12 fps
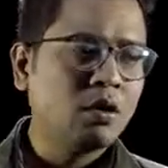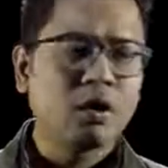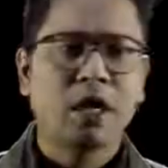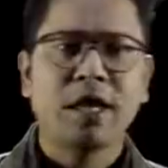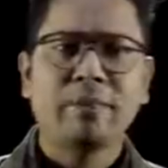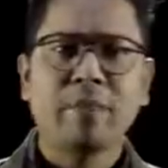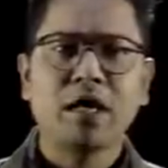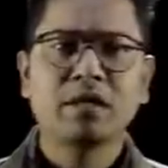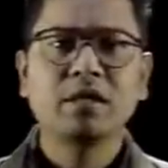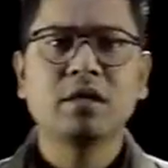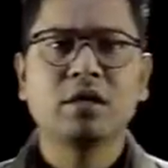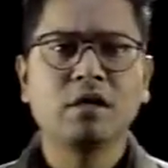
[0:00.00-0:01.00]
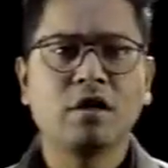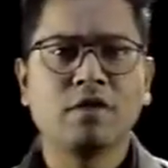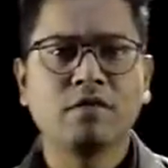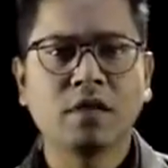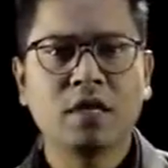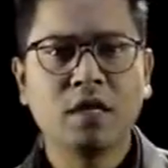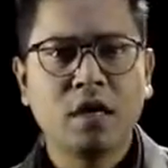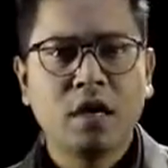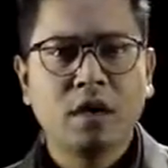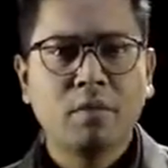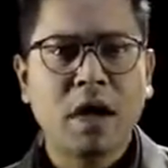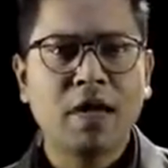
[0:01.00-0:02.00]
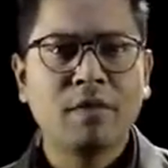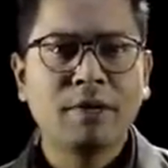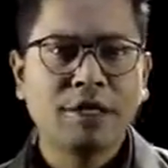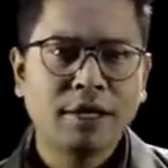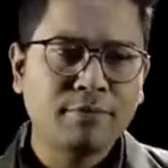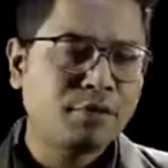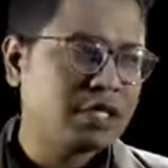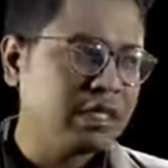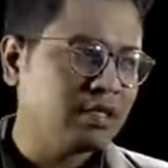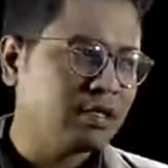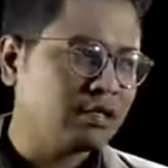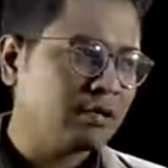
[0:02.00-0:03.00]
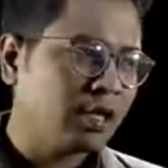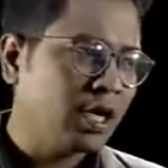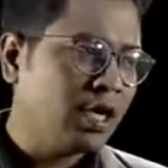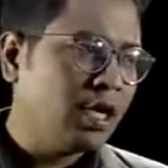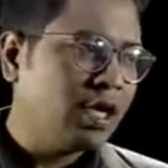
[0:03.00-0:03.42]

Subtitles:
and parcel of the parliamentary procedures. Okay,